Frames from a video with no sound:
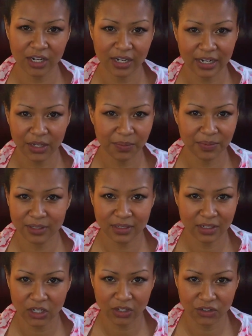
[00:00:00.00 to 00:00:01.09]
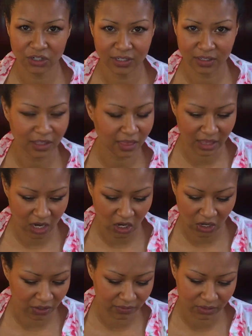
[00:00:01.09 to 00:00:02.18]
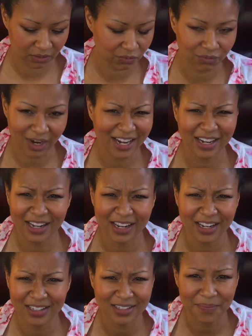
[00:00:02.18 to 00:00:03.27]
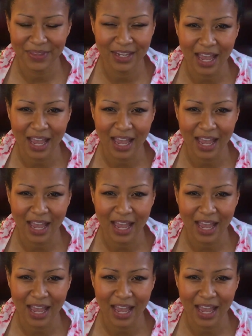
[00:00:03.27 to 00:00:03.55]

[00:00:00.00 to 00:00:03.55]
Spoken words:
and he was still just sitting there writing something.